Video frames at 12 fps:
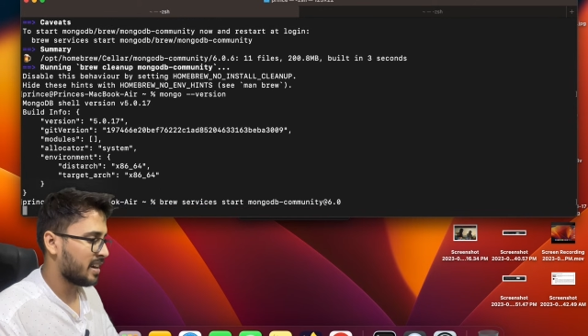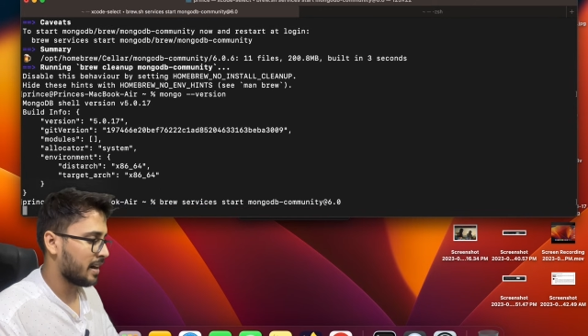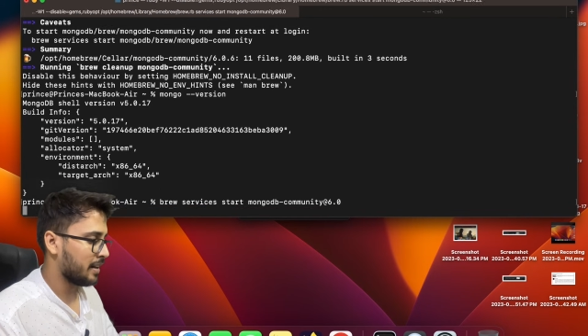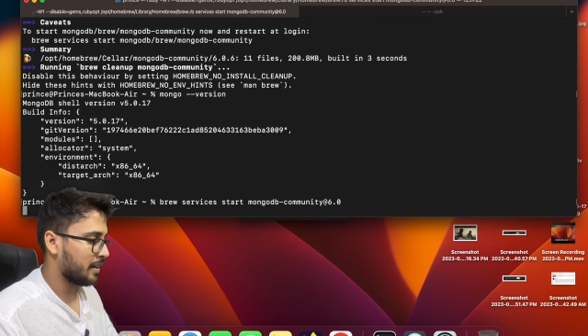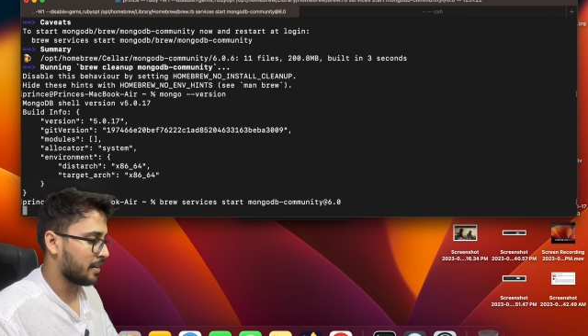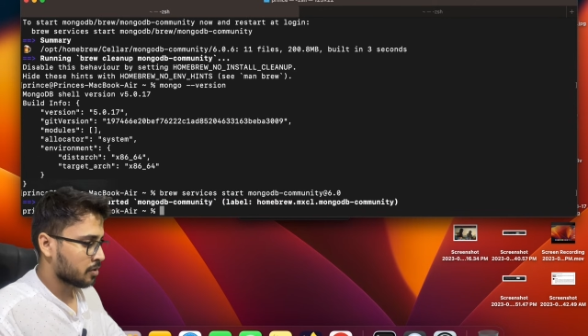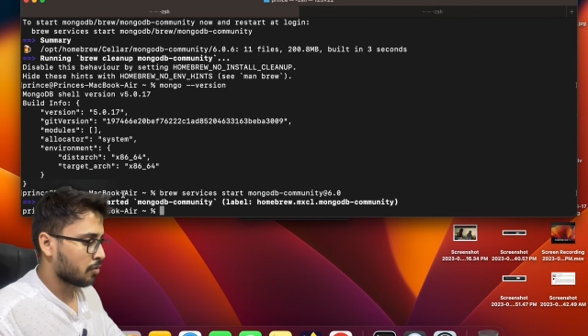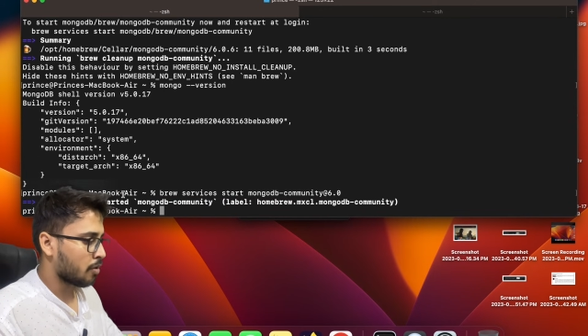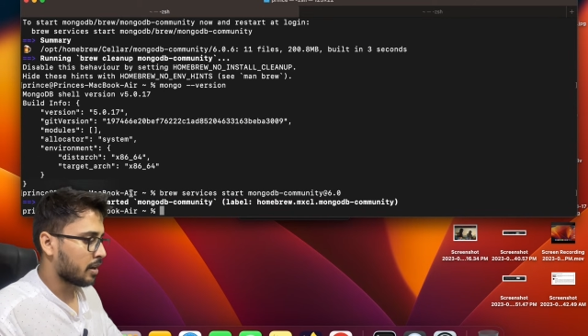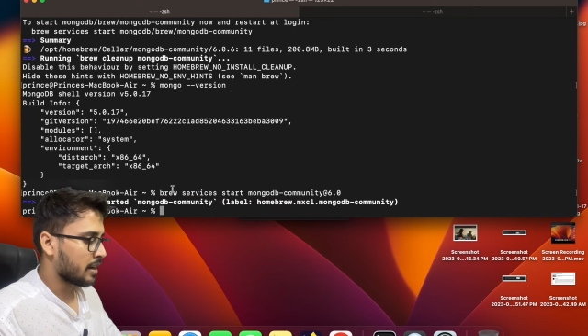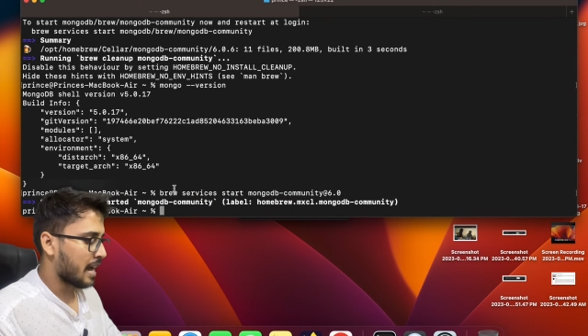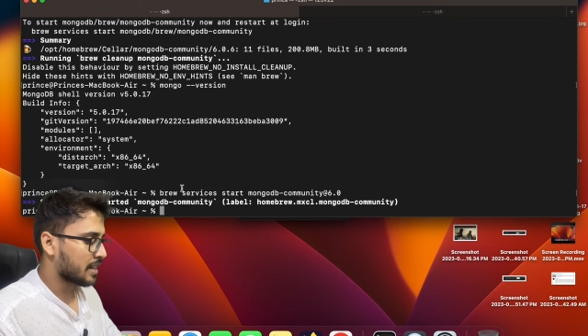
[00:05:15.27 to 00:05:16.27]
Enter. So
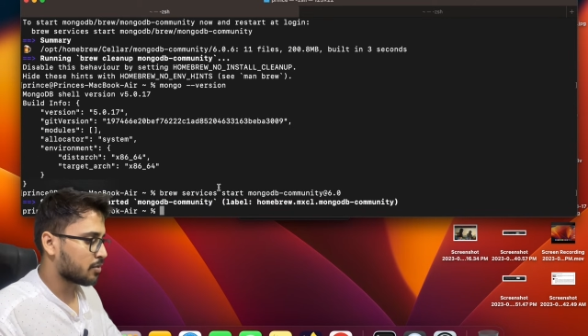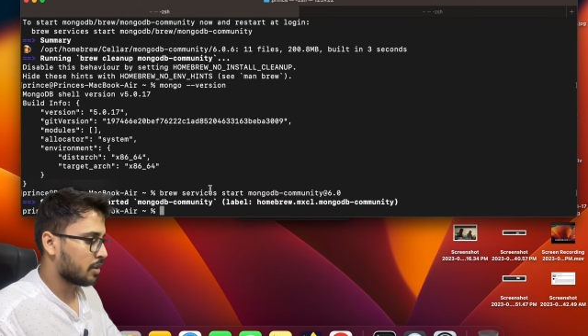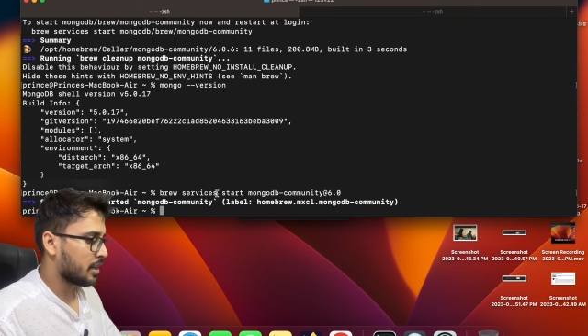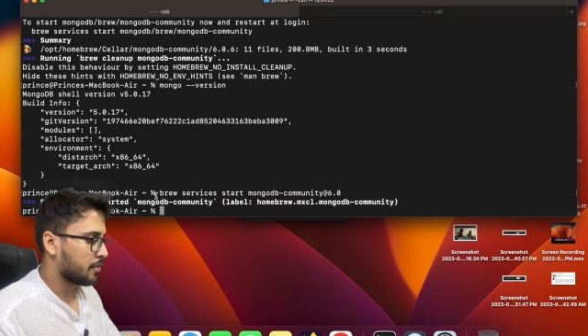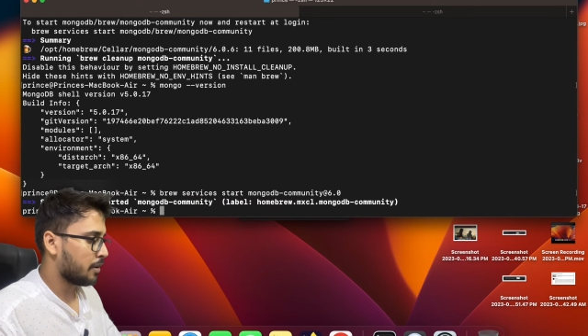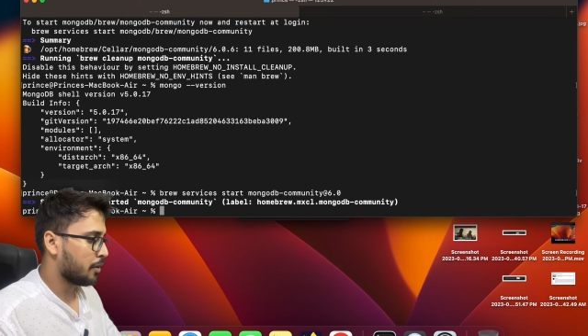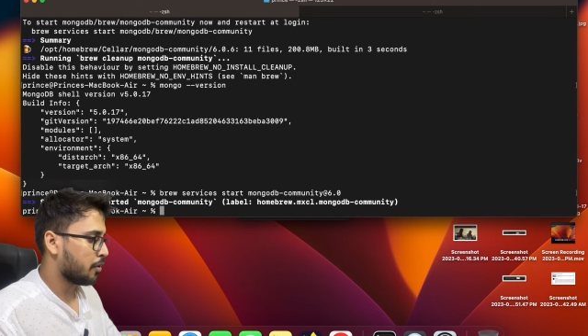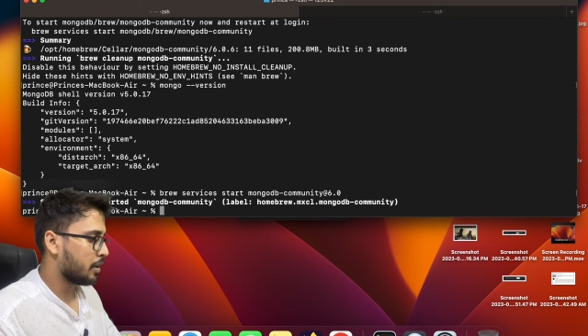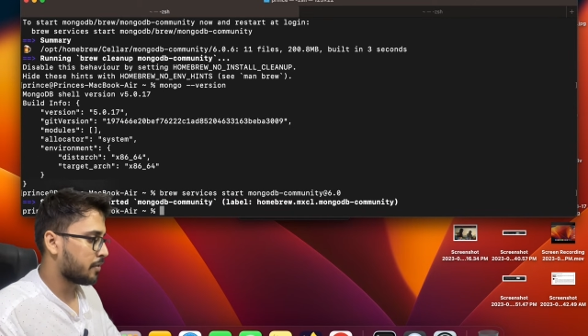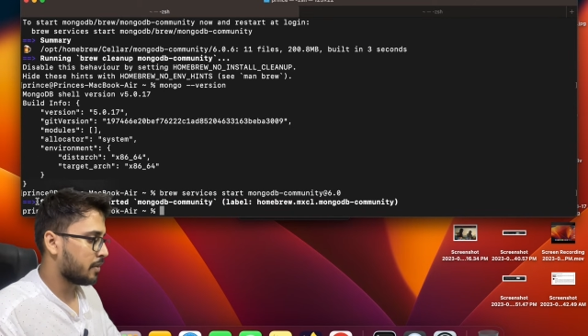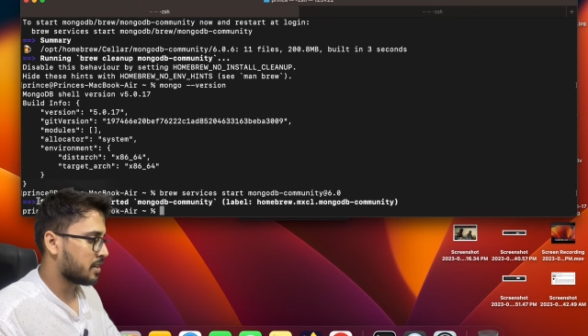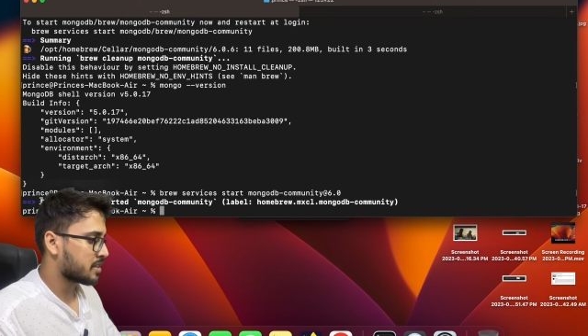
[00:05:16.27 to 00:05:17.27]
what actually it will do?
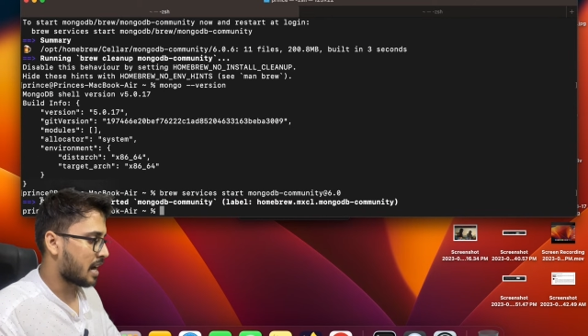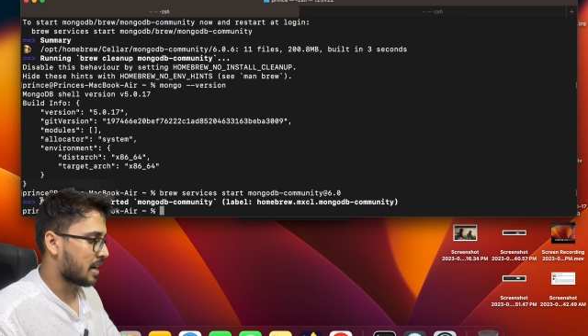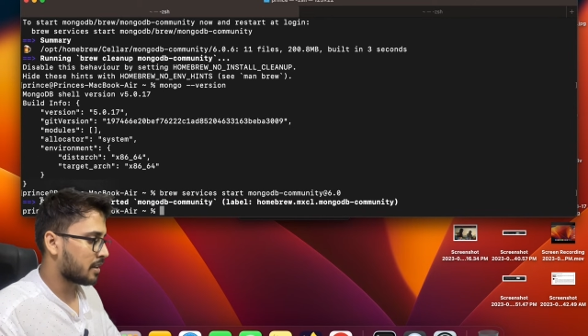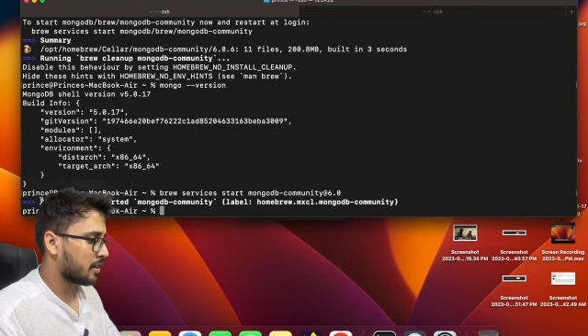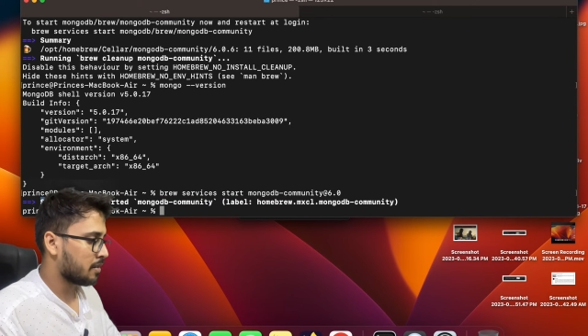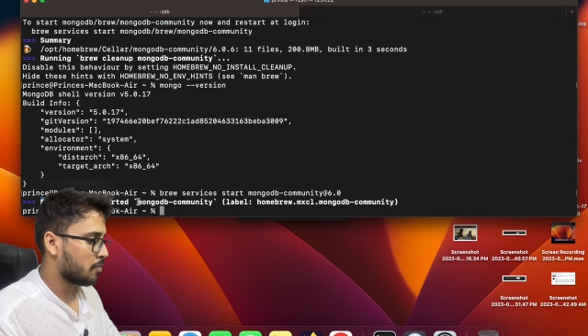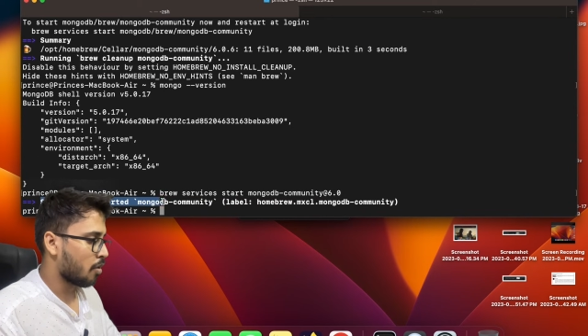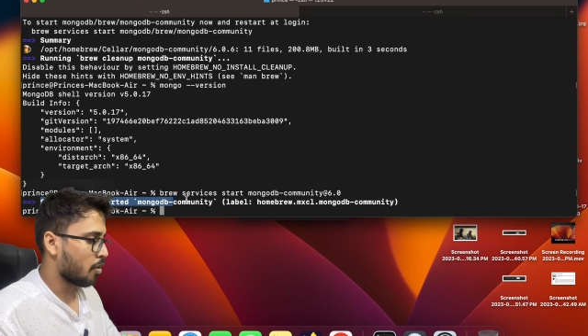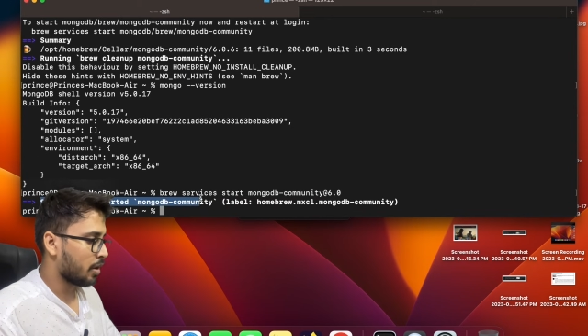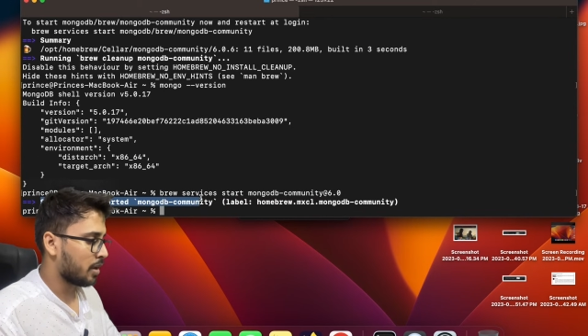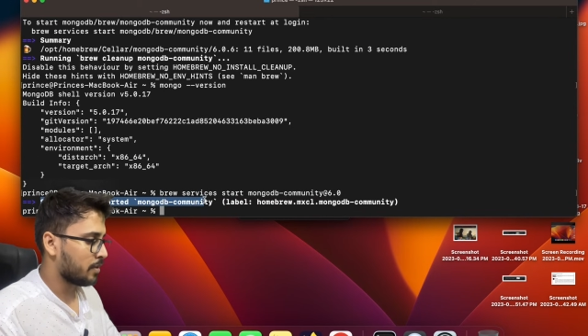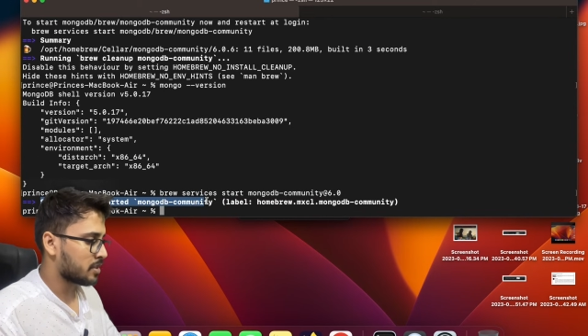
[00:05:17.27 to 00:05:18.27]
It will start the
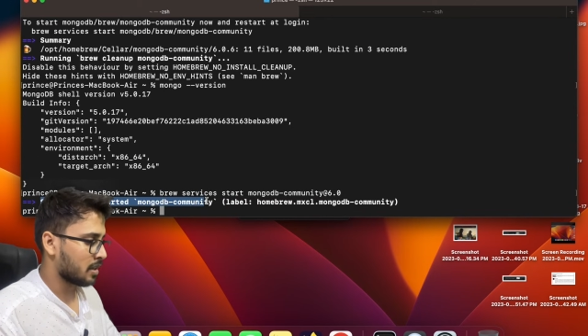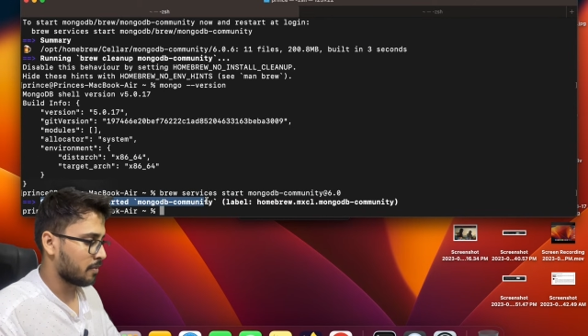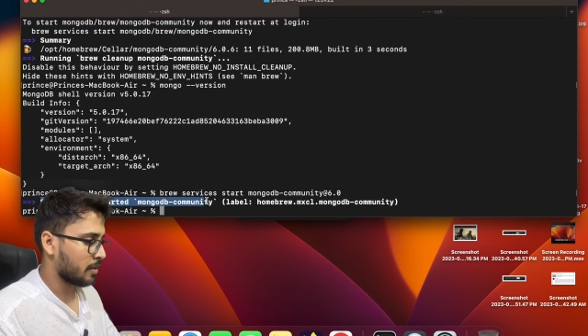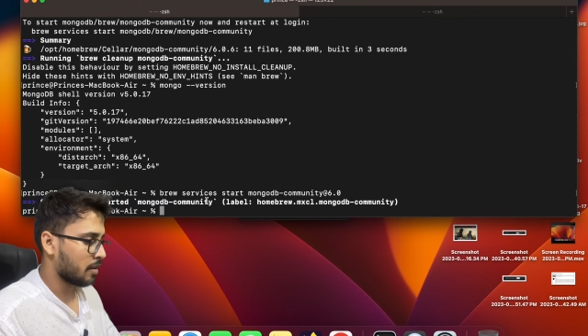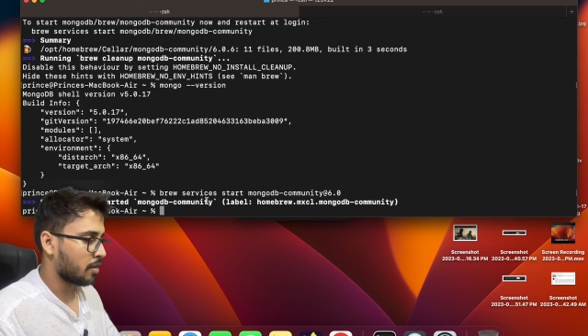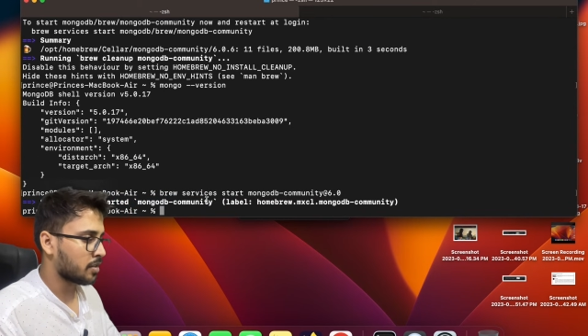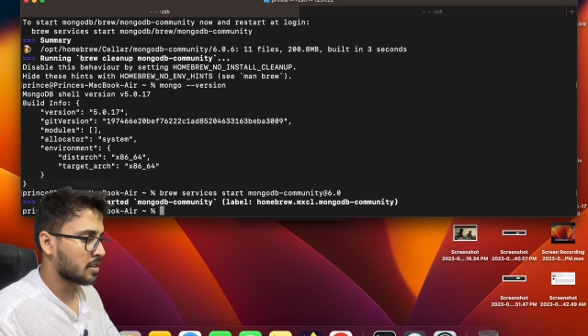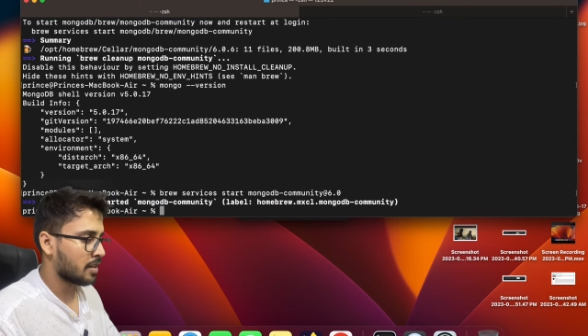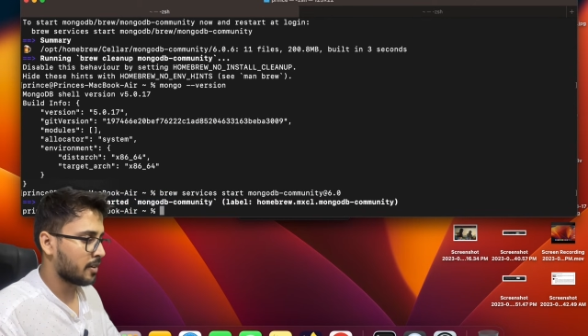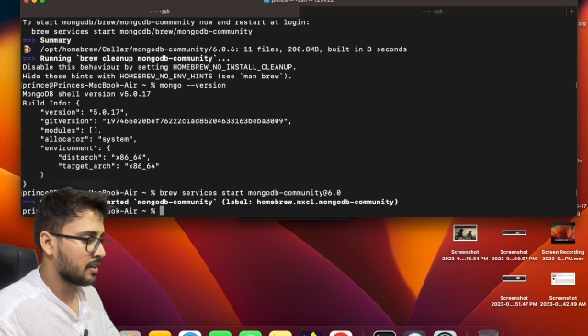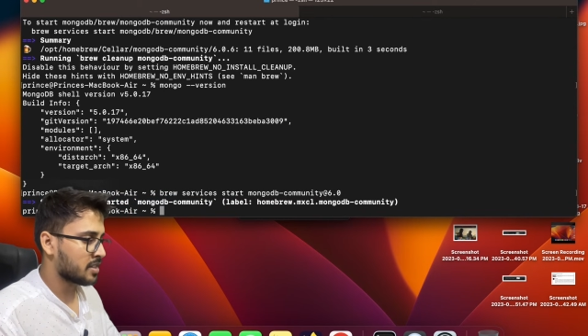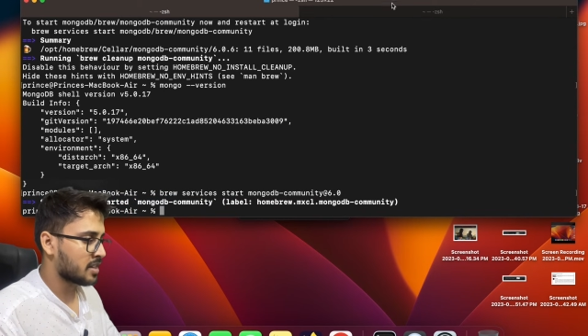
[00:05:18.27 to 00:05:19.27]
MongoDB server. Now the
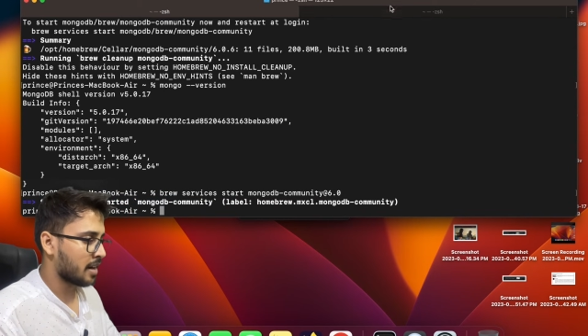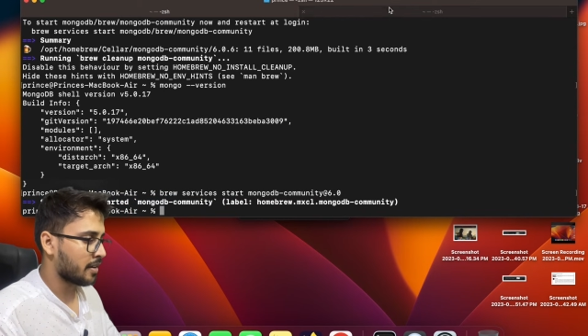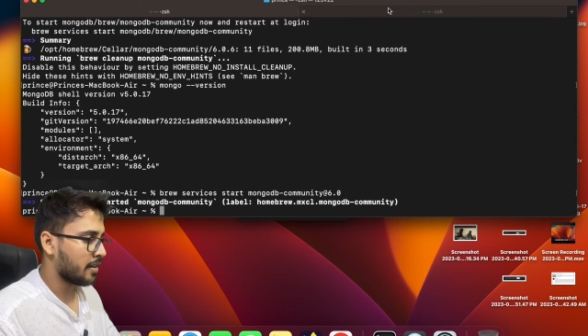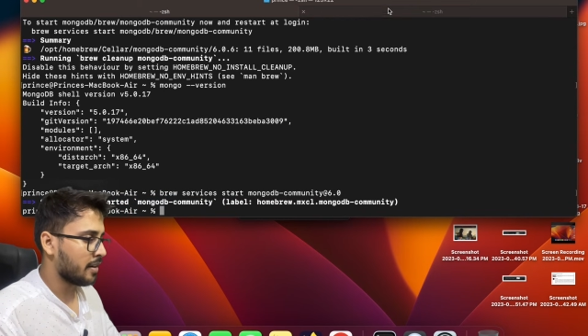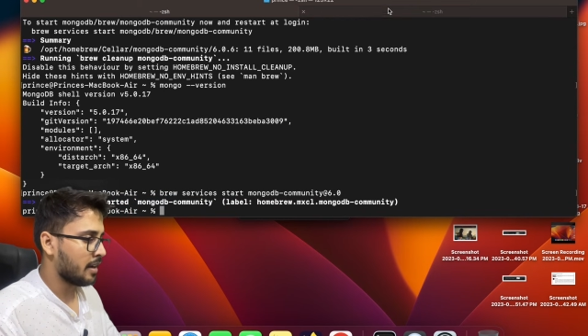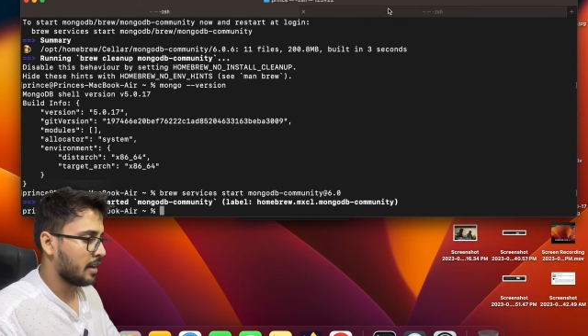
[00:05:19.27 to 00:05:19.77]
server is started.